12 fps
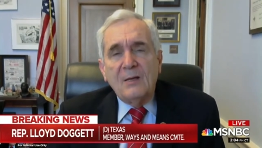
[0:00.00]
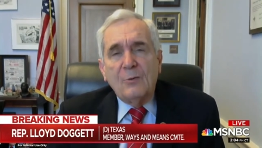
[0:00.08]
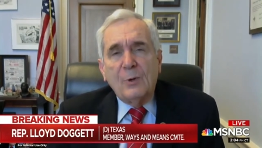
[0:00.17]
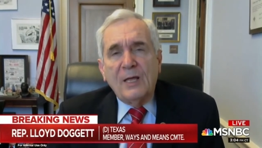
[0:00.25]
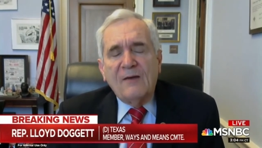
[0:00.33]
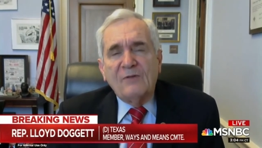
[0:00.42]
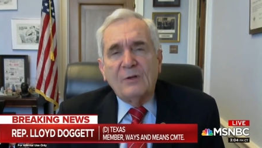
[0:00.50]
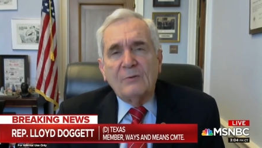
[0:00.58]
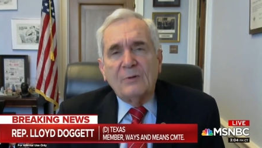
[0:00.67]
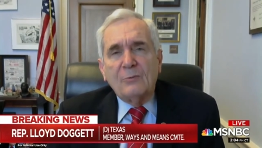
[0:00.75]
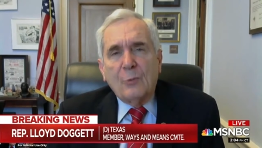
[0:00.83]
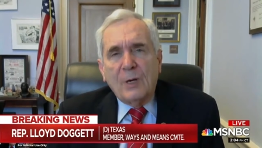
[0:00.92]
we haven't
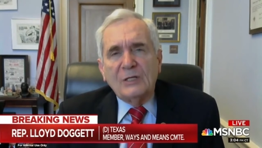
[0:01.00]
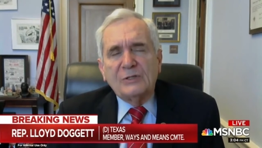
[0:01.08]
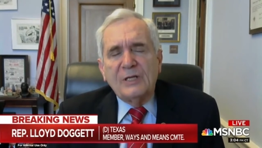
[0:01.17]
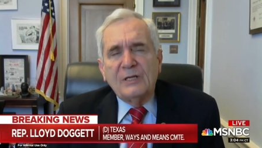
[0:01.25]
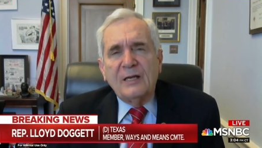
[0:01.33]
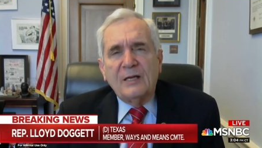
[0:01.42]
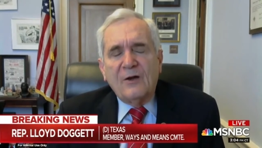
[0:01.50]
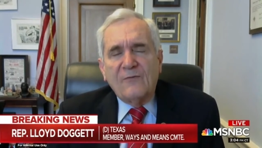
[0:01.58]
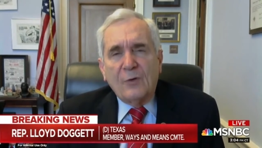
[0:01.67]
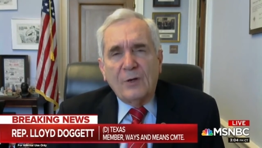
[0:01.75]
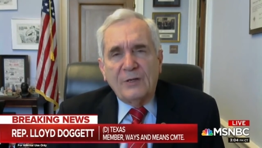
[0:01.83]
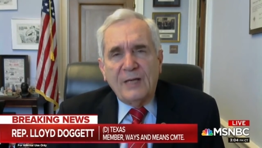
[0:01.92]
raised it in
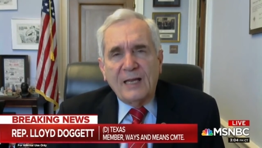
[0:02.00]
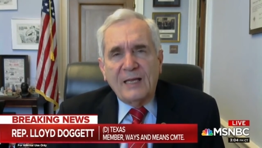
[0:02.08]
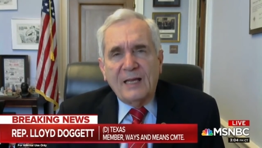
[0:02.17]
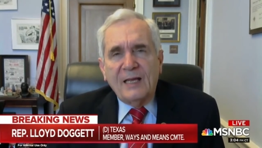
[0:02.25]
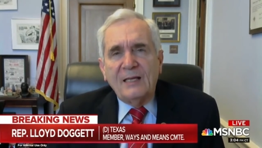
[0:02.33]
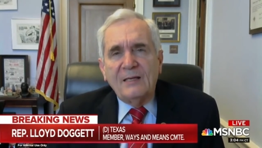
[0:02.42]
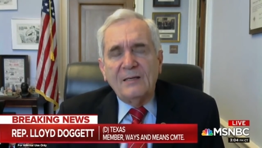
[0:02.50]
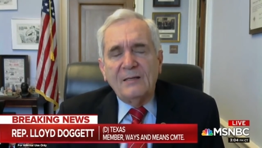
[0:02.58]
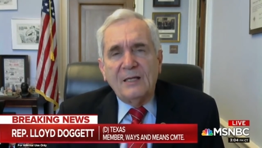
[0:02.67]
over a decade.